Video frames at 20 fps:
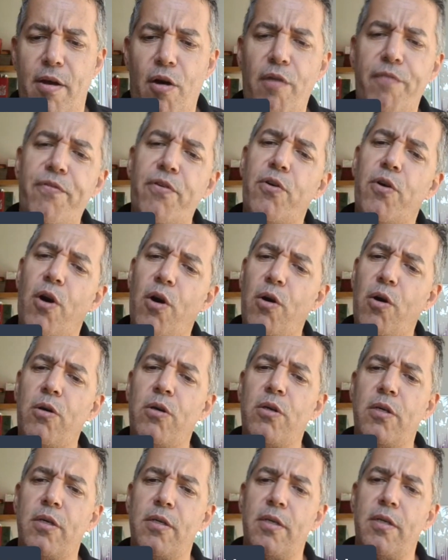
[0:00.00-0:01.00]
overall
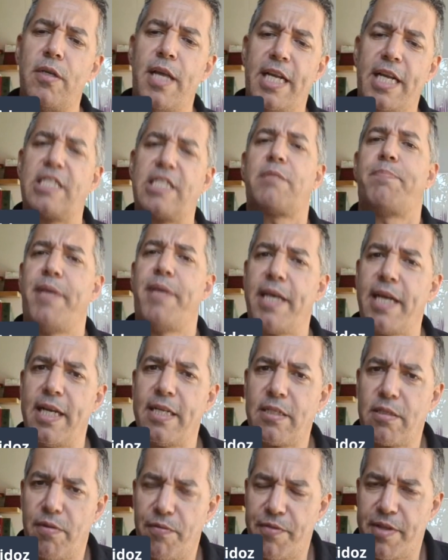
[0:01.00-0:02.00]

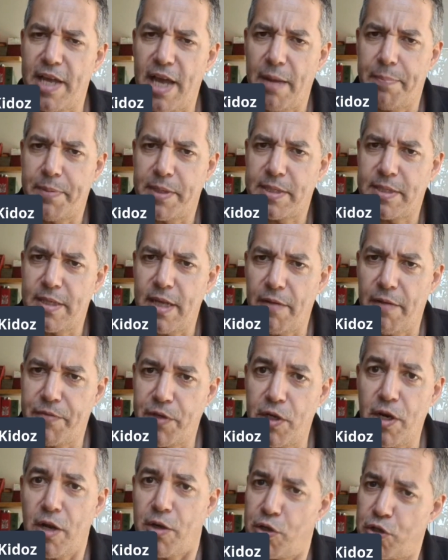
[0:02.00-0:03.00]
experience of the app itself.
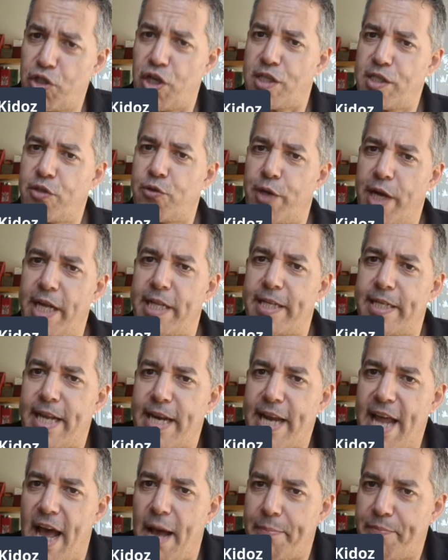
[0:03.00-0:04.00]
You just created
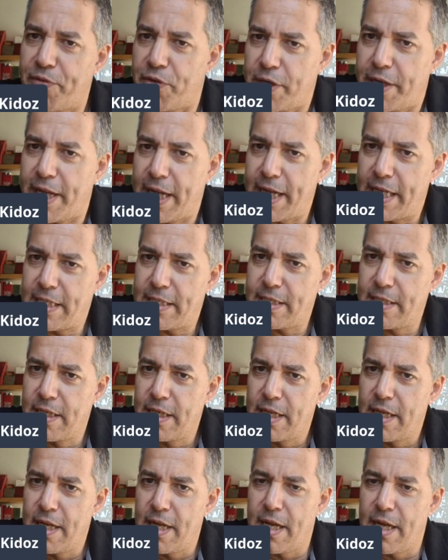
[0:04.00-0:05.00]
an app for kids,
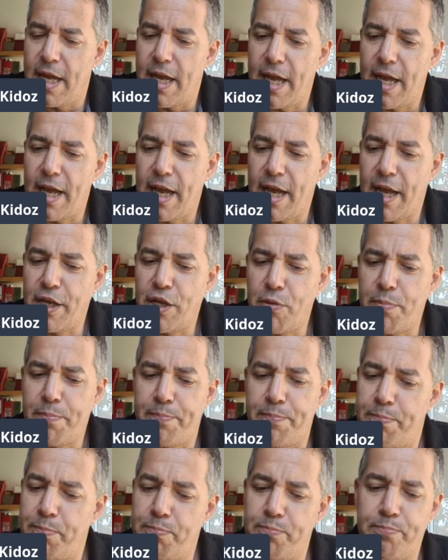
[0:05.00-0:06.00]
and you
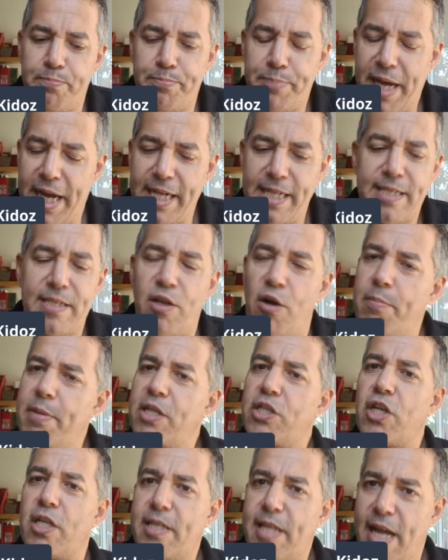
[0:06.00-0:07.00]
paid so
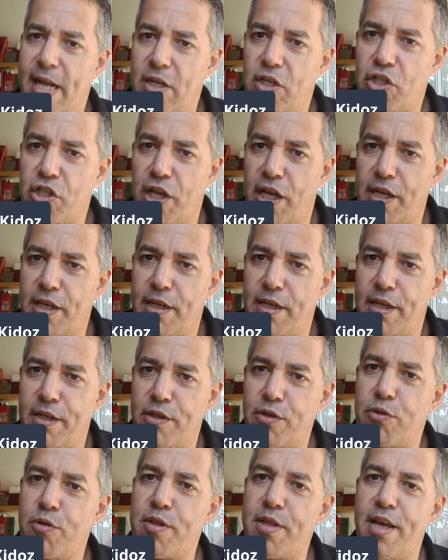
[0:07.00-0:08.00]
much attention
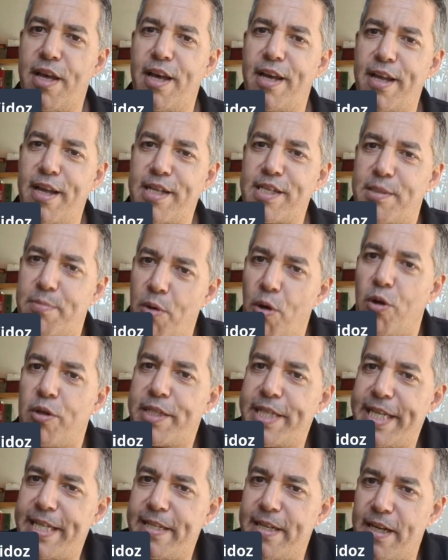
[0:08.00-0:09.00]
to the small
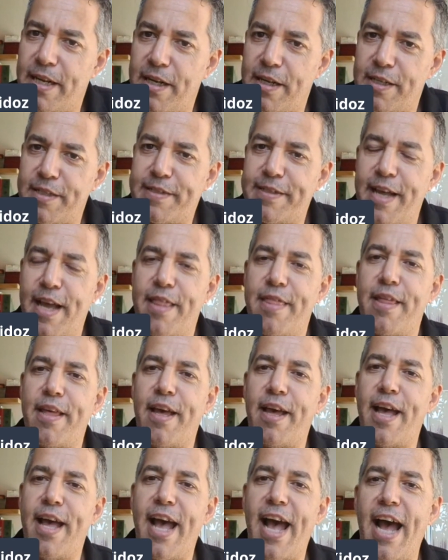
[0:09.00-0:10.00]
details and
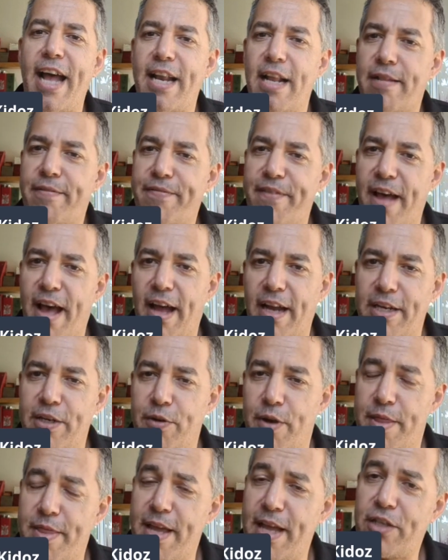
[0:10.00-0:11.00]
the added
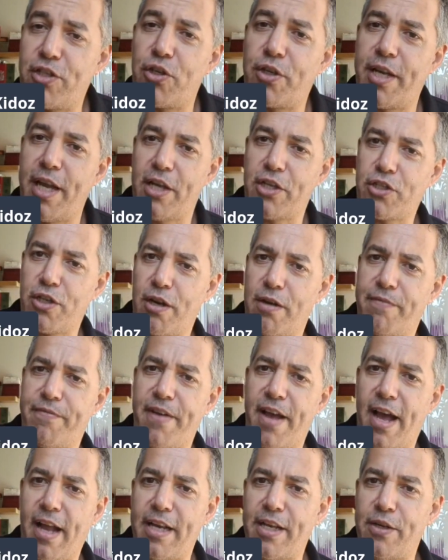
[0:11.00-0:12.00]
value and the educational
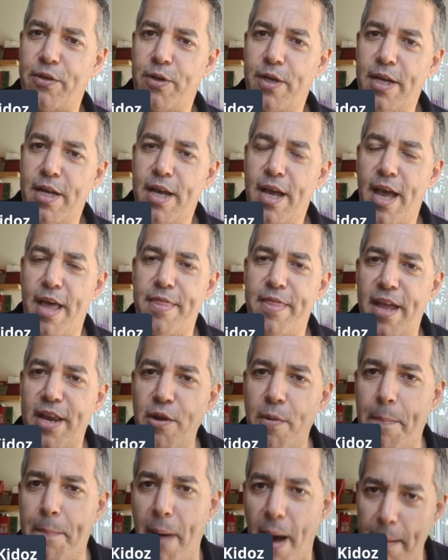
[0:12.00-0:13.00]
value, and then
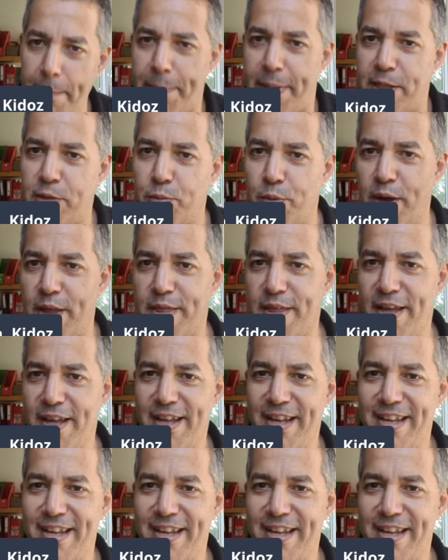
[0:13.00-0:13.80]
you pump it with